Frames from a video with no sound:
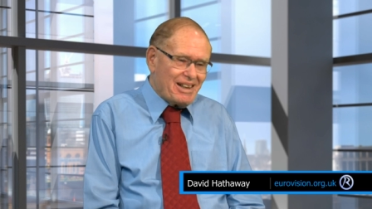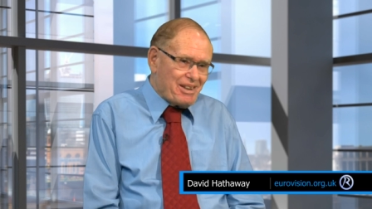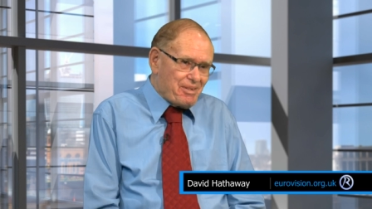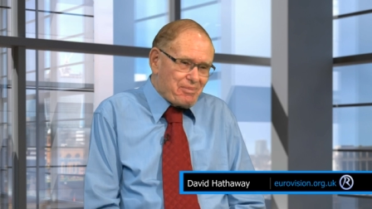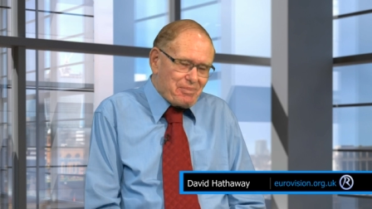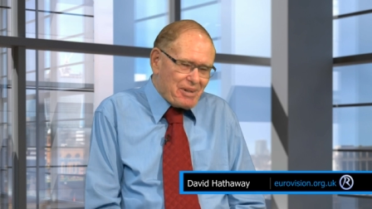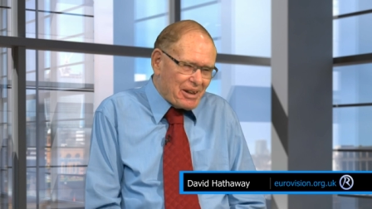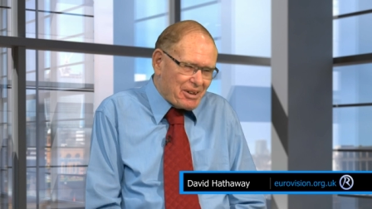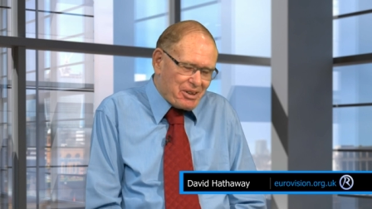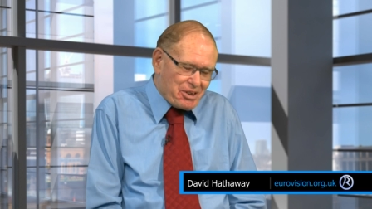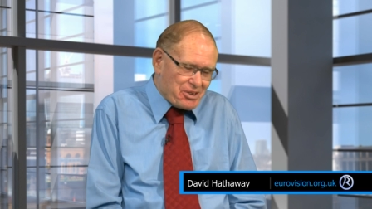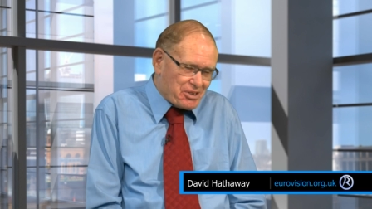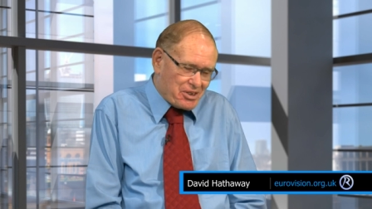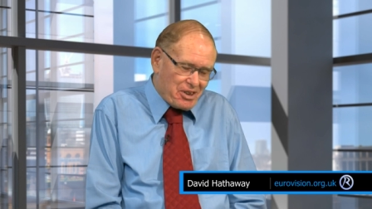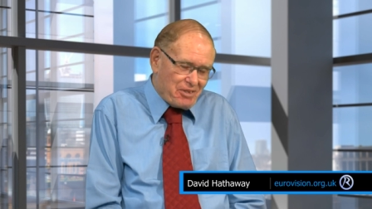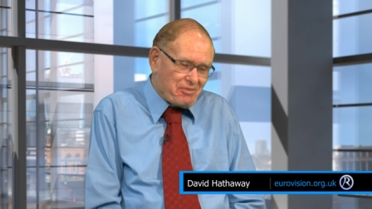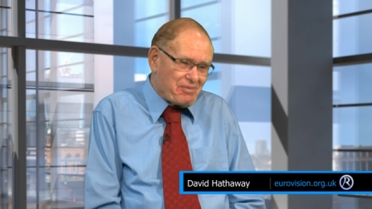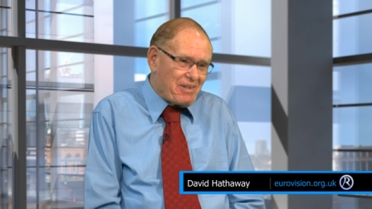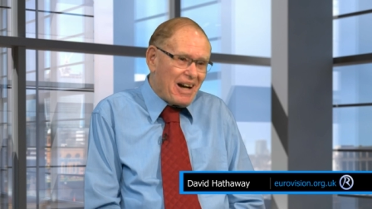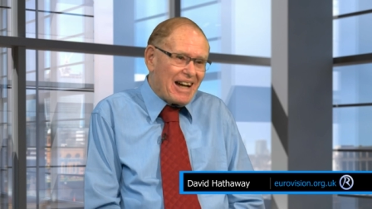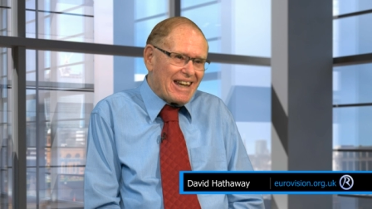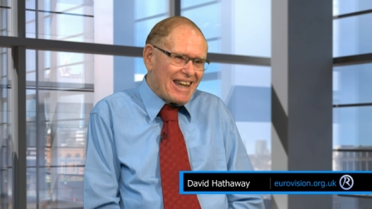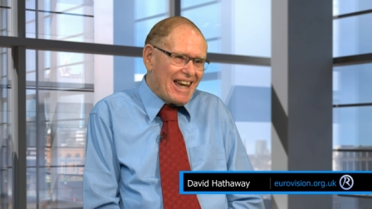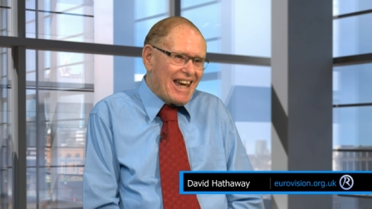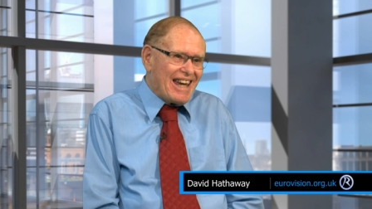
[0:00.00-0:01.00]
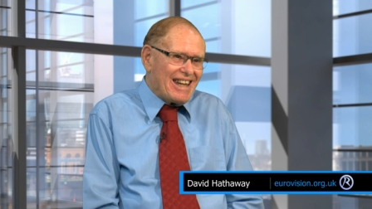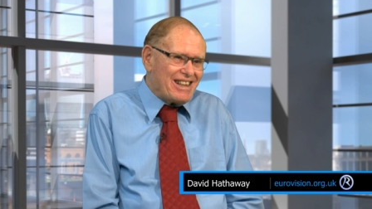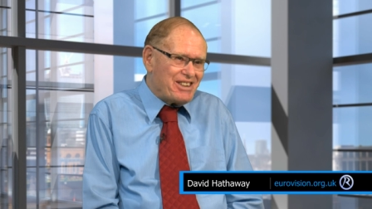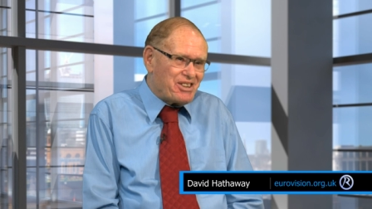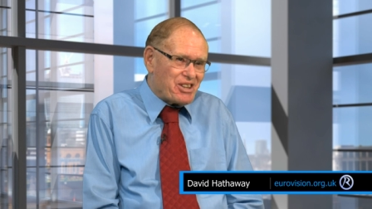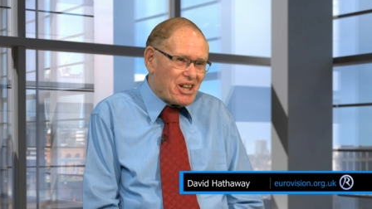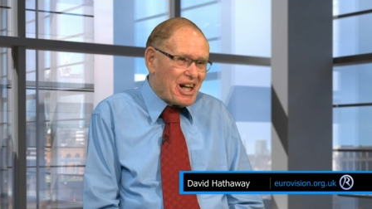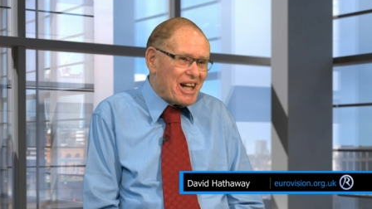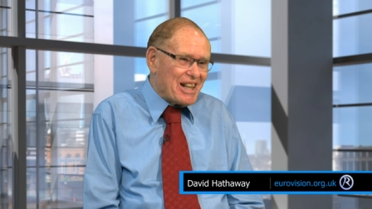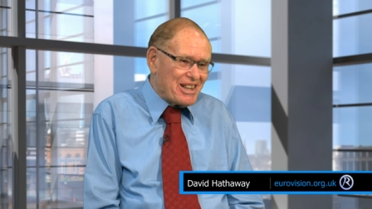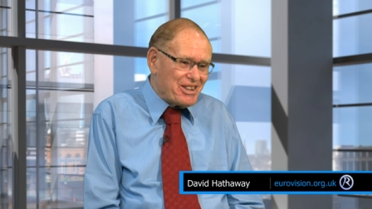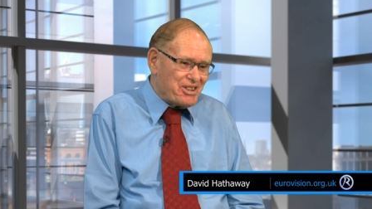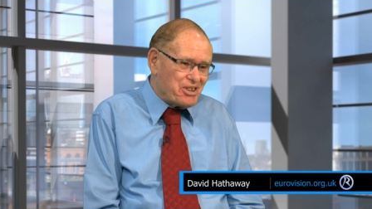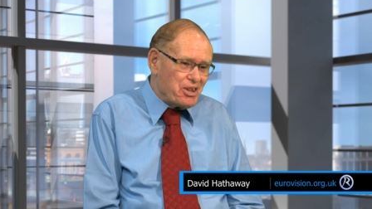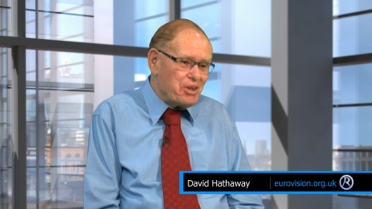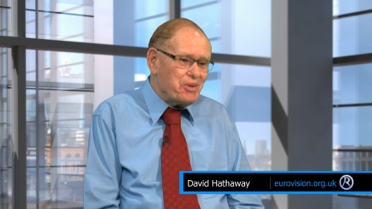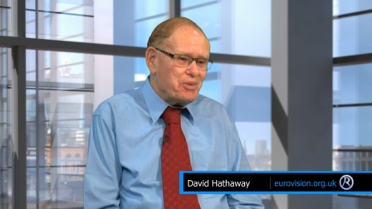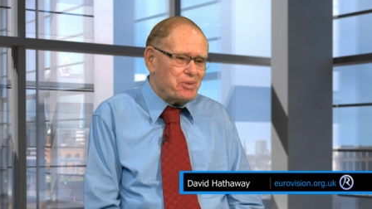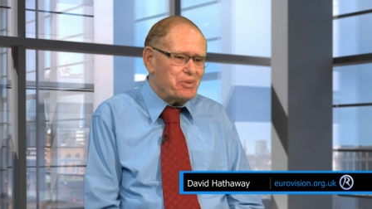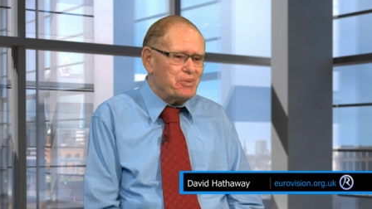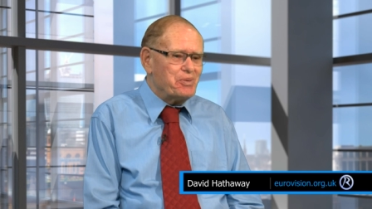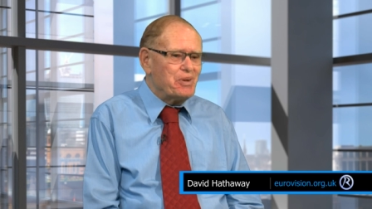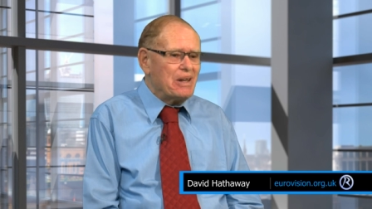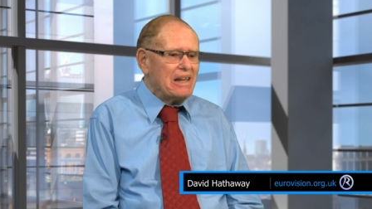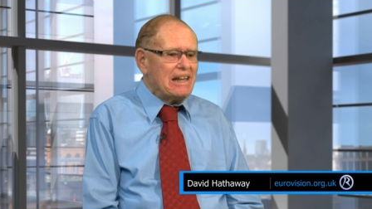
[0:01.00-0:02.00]
because of my age I
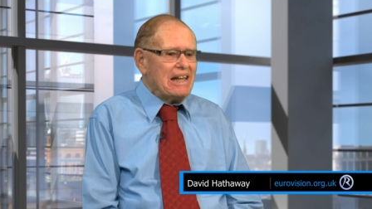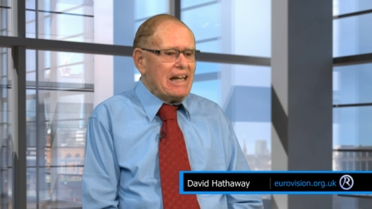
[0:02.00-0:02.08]
do,